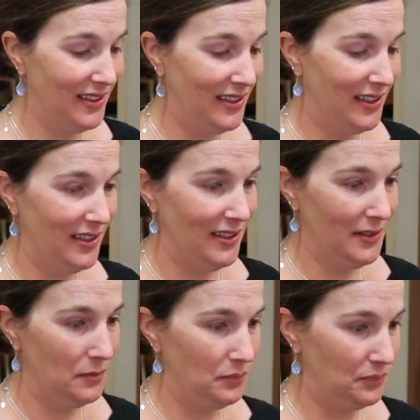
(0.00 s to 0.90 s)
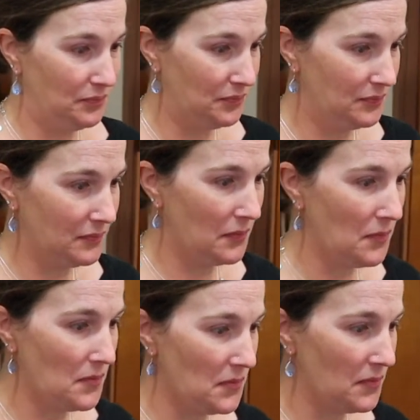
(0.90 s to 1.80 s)

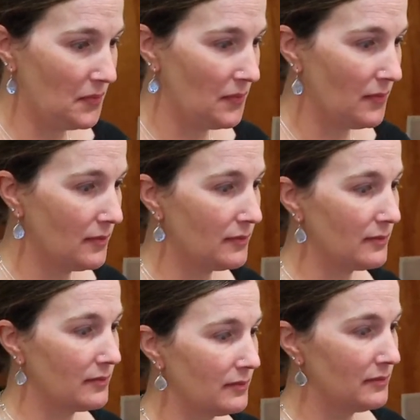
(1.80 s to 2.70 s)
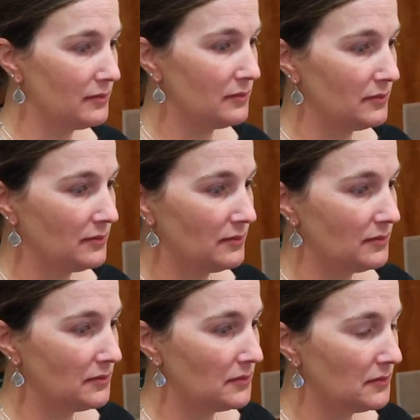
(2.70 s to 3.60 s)

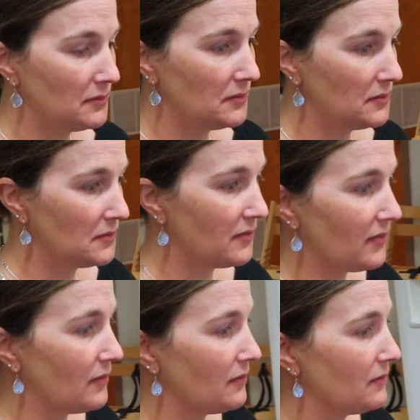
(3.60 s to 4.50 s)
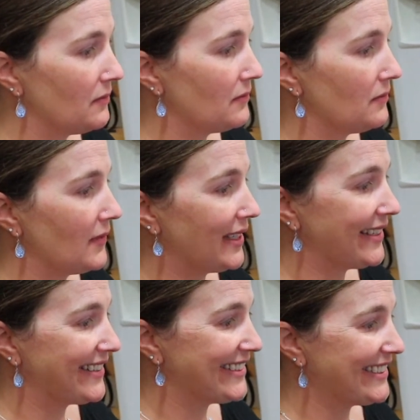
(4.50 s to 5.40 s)

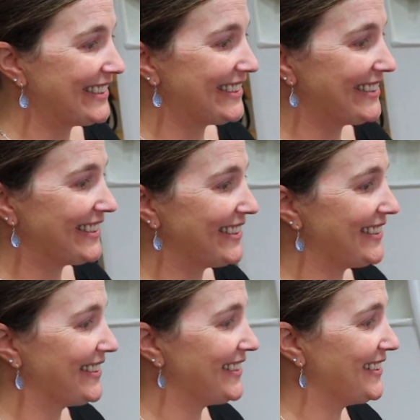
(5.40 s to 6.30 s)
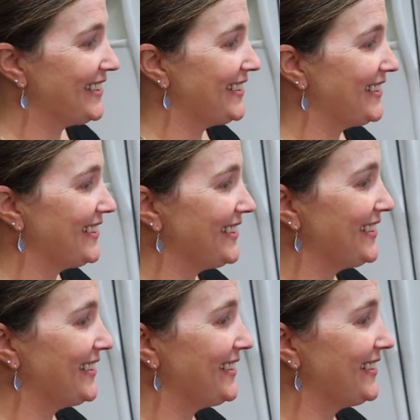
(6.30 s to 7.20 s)

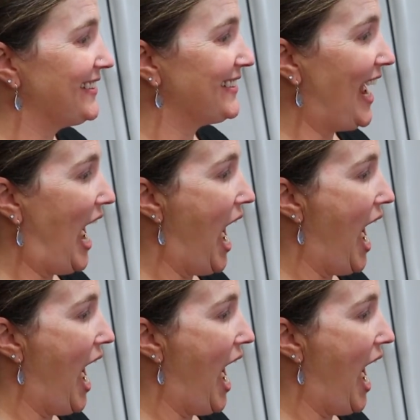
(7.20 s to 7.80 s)
Nothing is said.